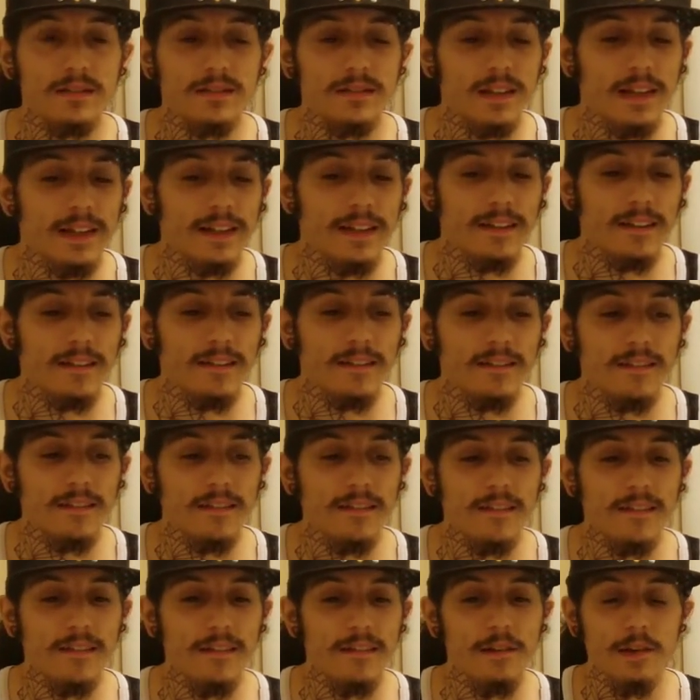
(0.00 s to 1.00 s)
like,
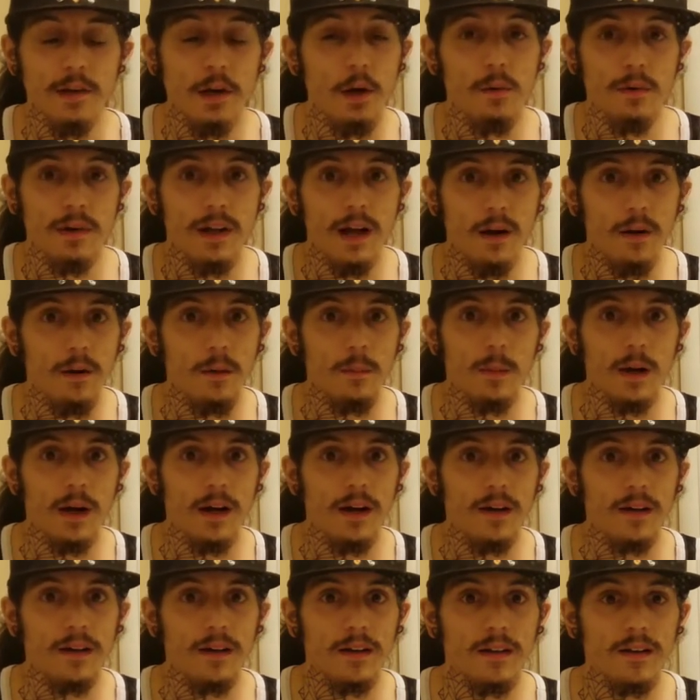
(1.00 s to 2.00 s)
no doubt
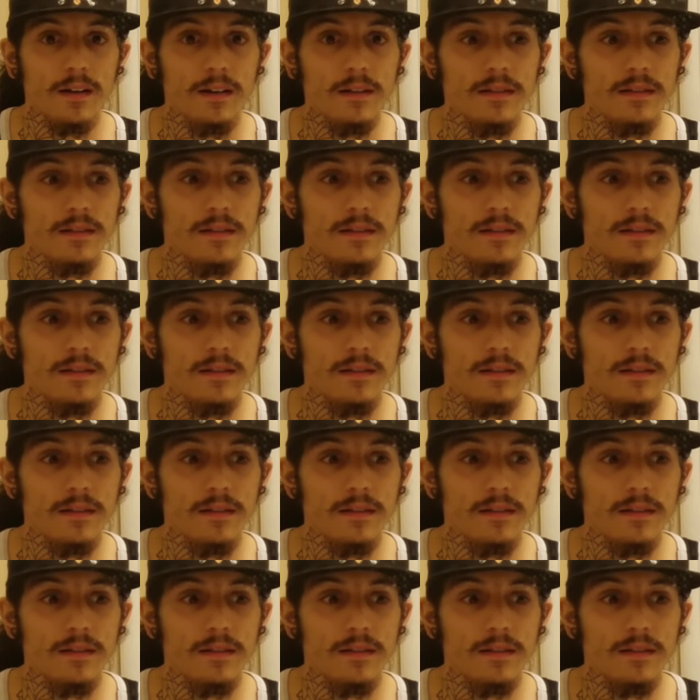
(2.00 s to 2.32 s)
about it.